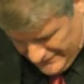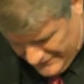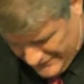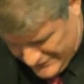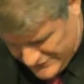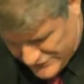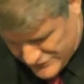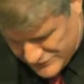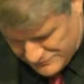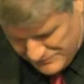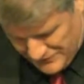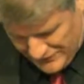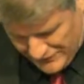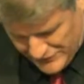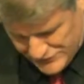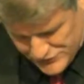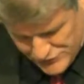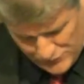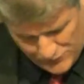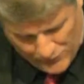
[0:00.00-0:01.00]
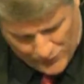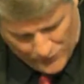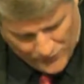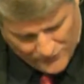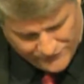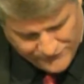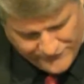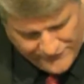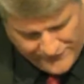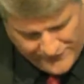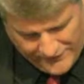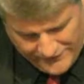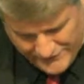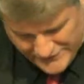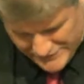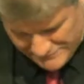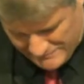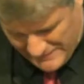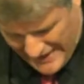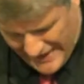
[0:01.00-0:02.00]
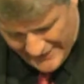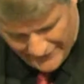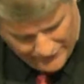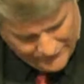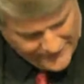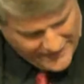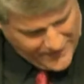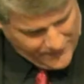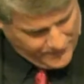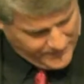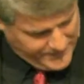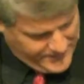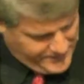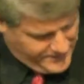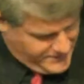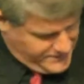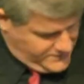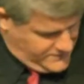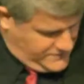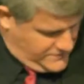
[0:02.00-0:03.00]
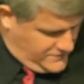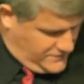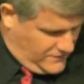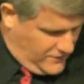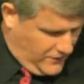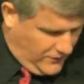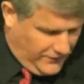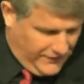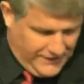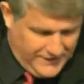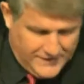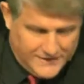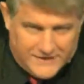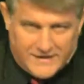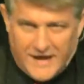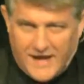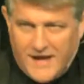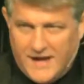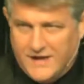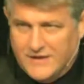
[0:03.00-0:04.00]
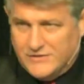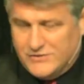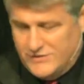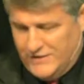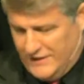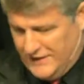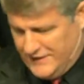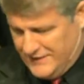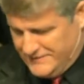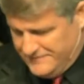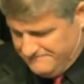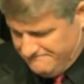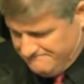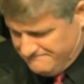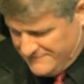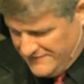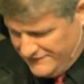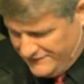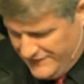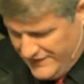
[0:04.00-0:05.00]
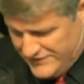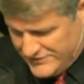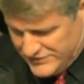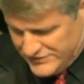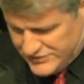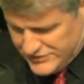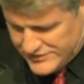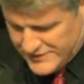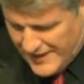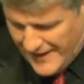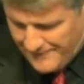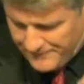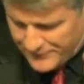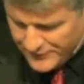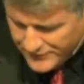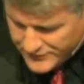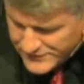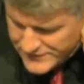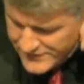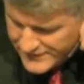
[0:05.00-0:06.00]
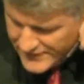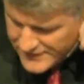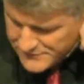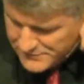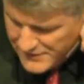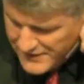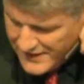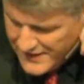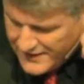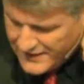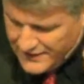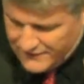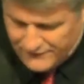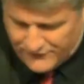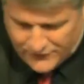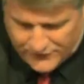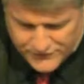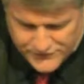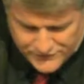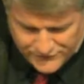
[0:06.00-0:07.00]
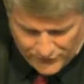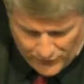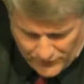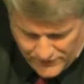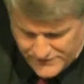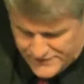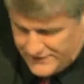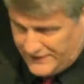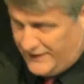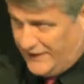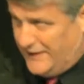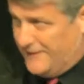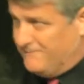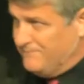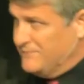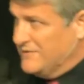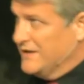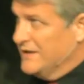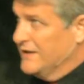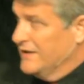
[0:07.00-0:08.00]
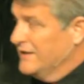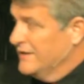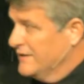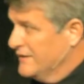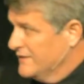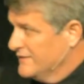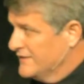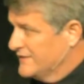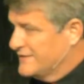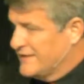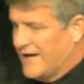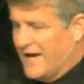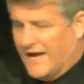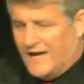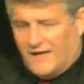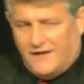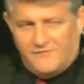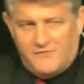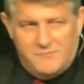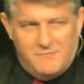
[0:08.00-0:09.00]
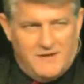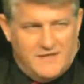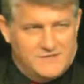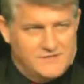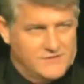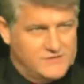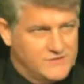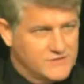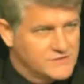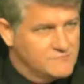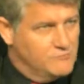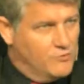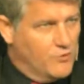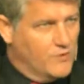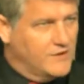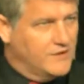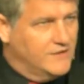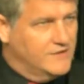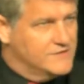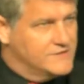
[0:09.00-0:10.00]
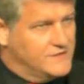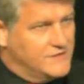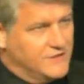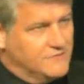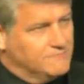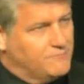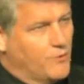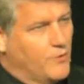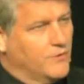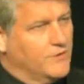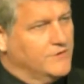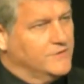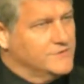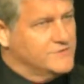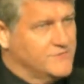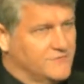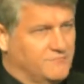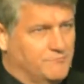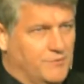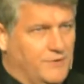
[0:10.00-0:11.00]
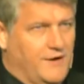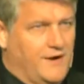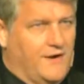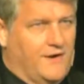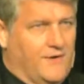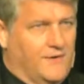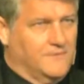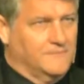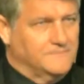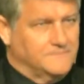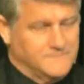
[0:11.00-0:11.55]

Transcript: this spiritual warfare, this battle that we are engaged in. Ephesians chapter 6, beginning in verse 14. The title of the message this morning is The Importance of Prayer.